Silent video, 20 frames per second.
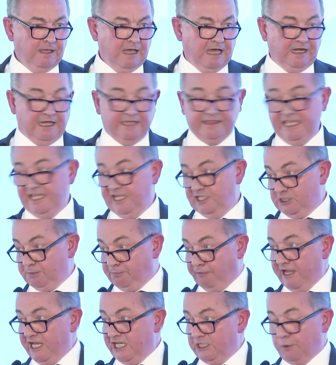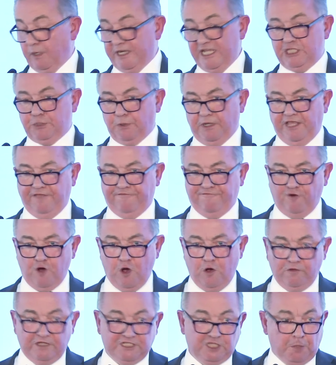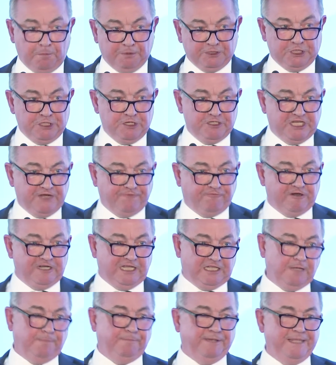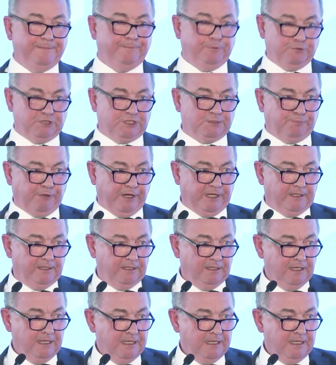And I think spring 2024 is an opportunity for another people's spring,